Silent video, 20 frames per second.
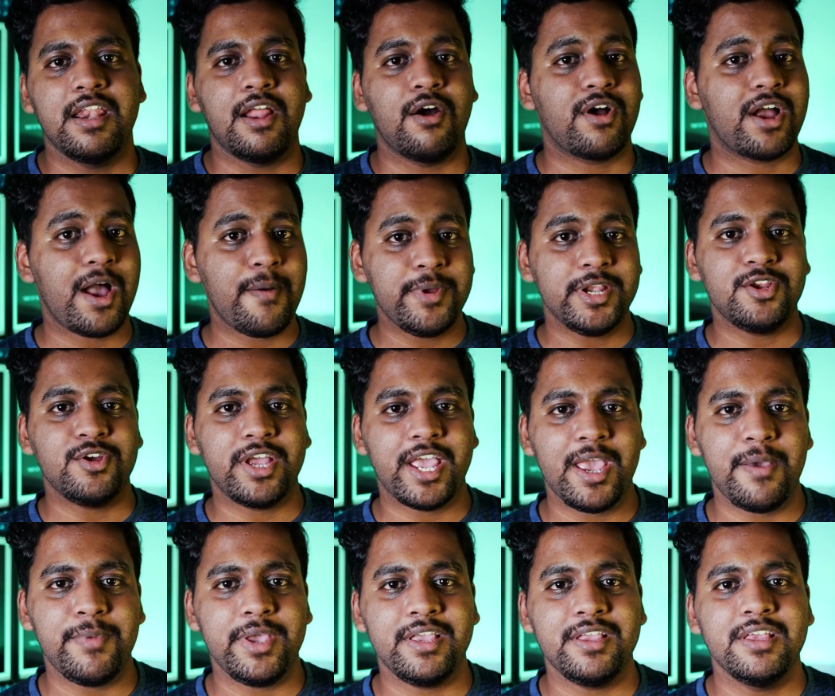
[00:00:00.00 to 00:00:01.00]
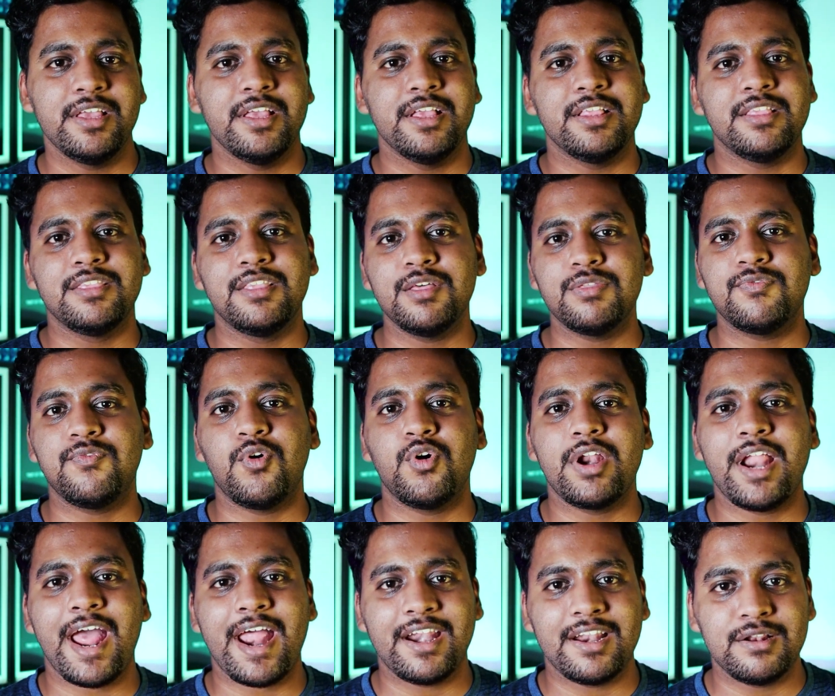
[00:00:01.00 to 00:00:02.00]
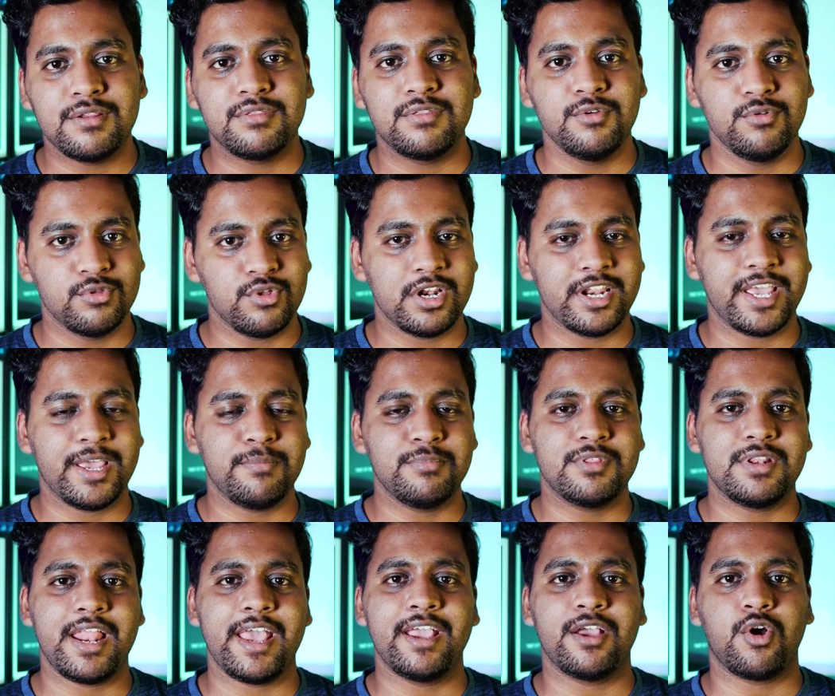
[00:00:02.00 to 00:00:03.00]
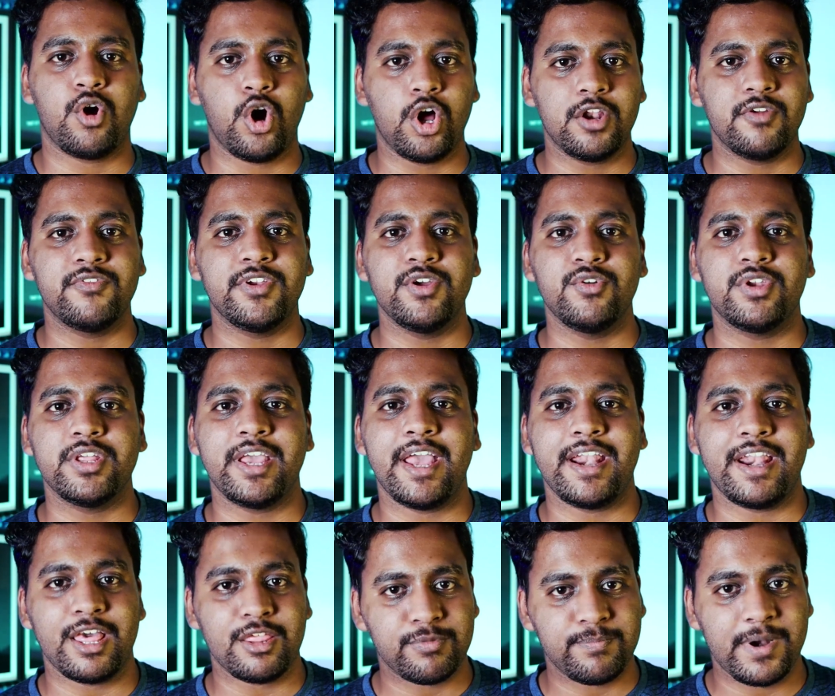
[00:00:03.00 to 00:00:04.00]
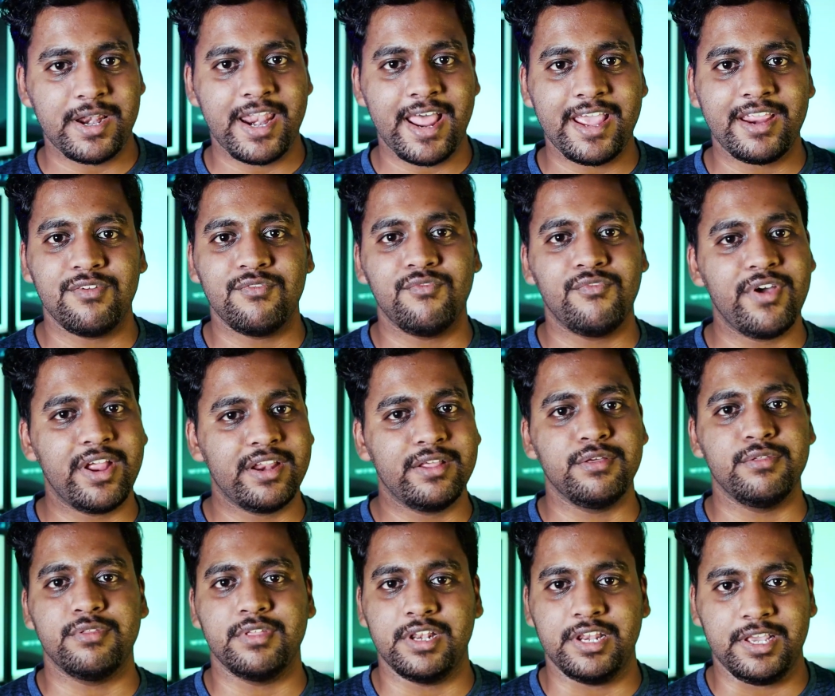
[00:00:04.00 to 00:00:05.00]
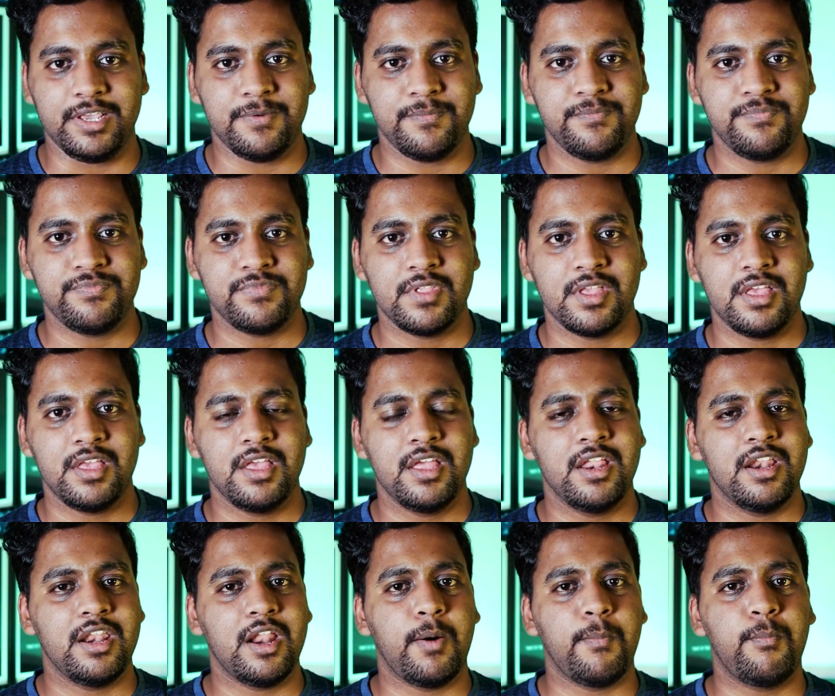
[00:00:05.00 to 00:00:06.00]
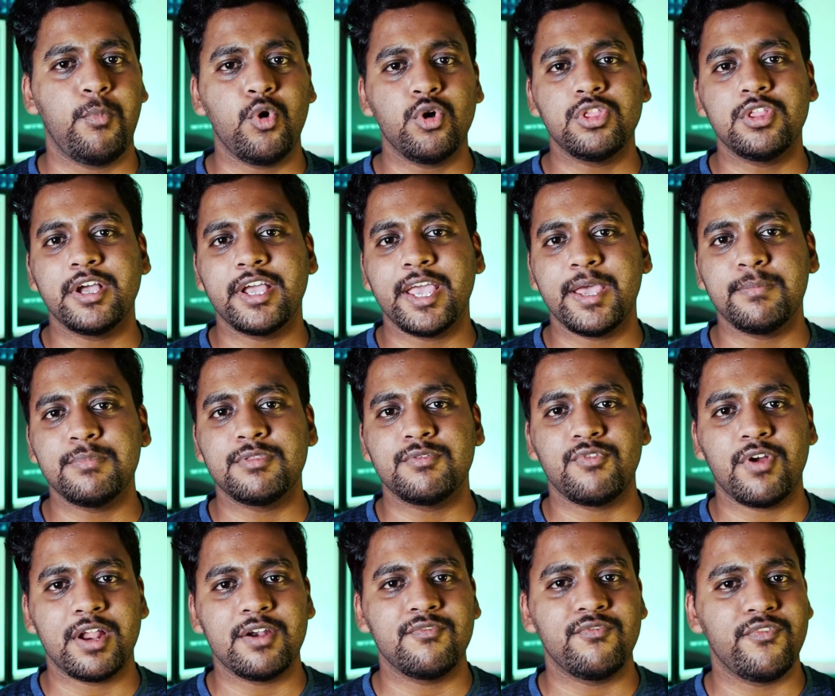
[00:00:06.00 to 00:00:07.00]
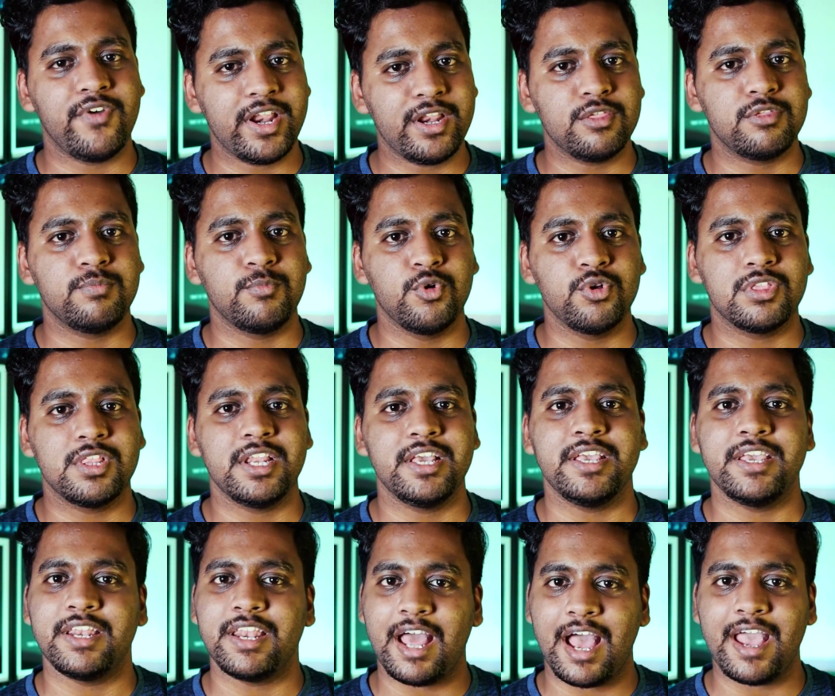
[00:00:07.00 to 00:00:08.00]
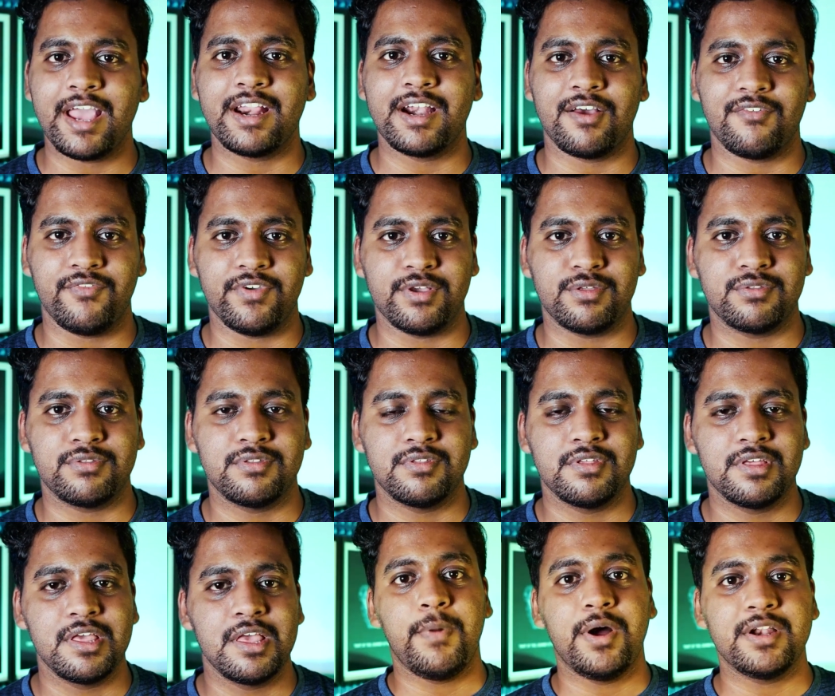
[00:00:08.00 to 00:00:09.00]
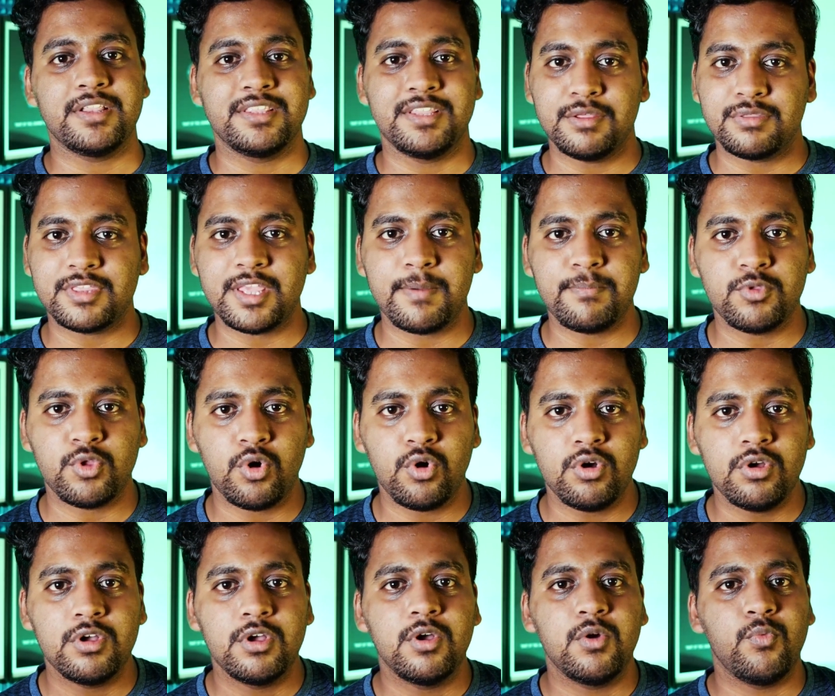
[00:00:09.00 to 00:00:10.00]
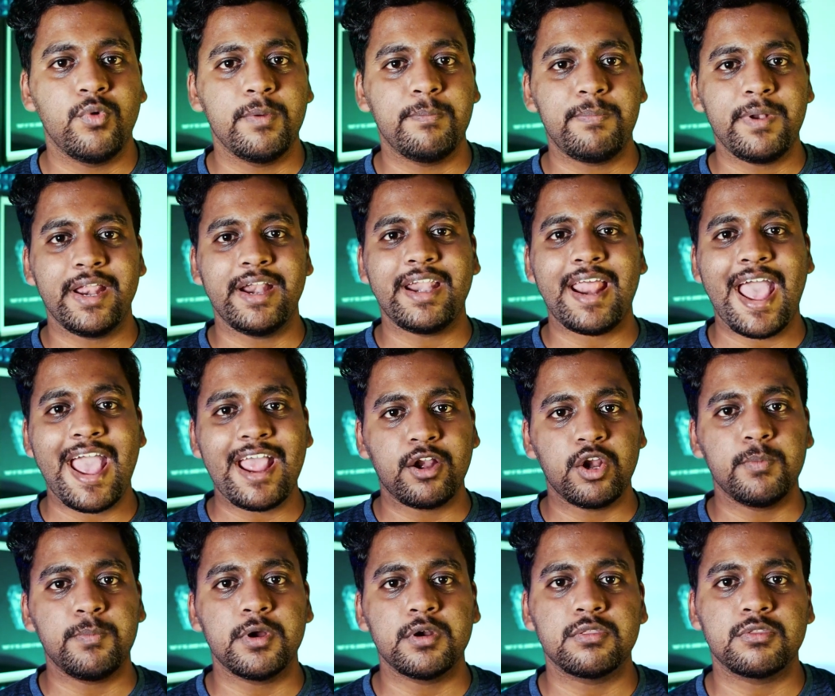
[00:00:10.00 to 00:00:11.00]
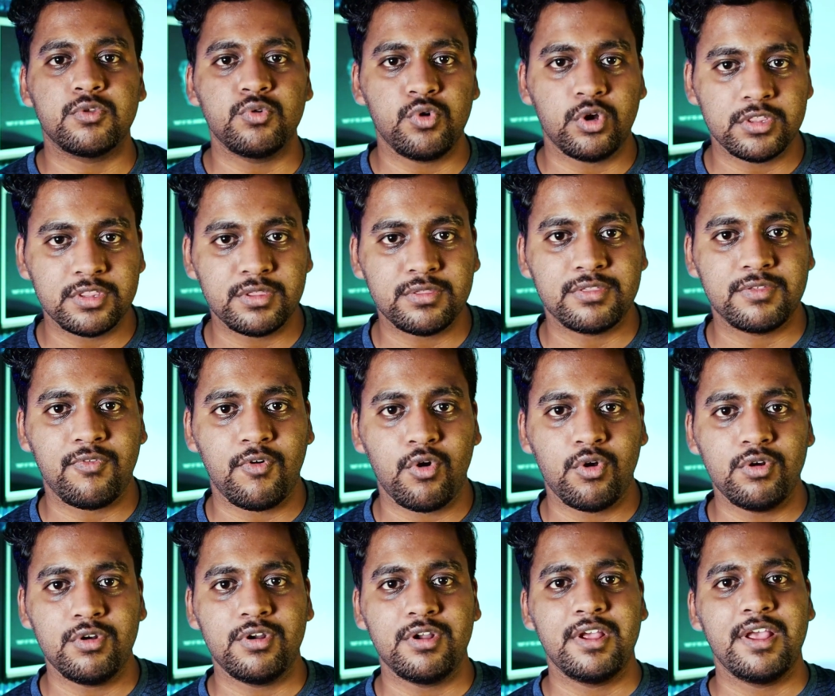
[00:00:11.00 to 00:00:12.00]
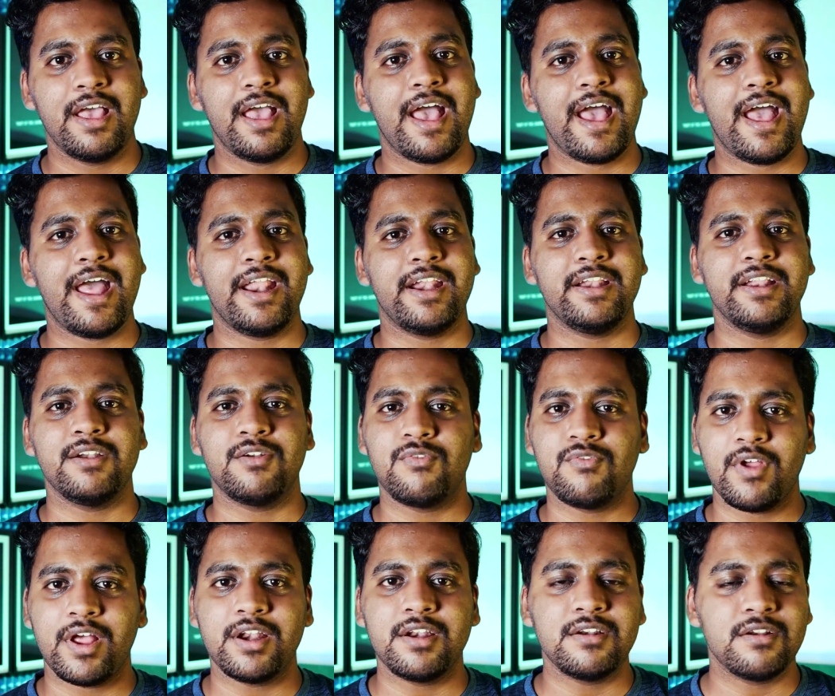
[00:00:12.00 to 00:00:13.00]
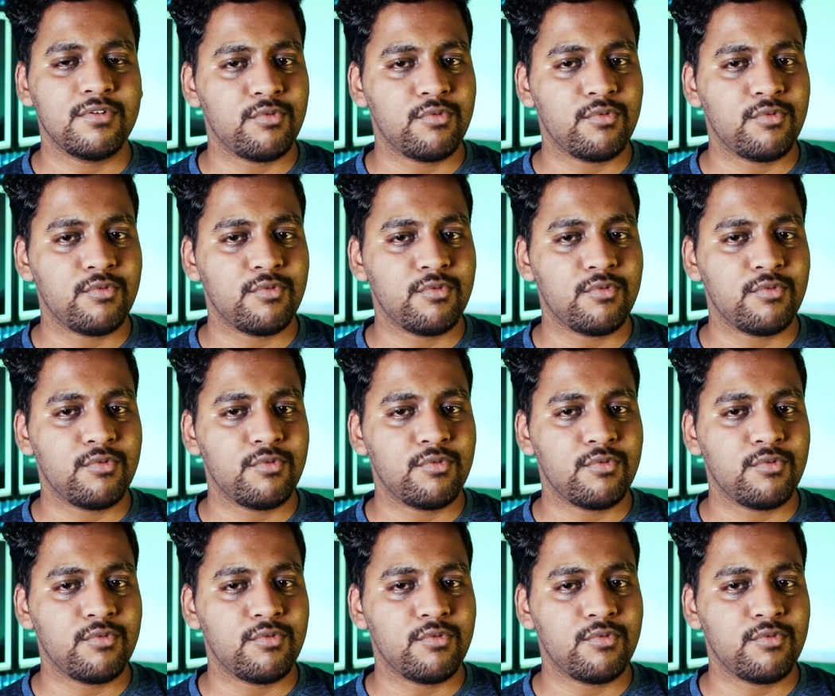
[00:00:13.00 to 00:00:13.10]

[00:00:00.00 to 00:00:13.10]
Now coming to gaming, this phone handles usual games like Call of Duty and Asphalt 9 very easily. Now both the games run very smoothly in high graphics. But this time though, we played Angry Birds 2 on this phone and it ran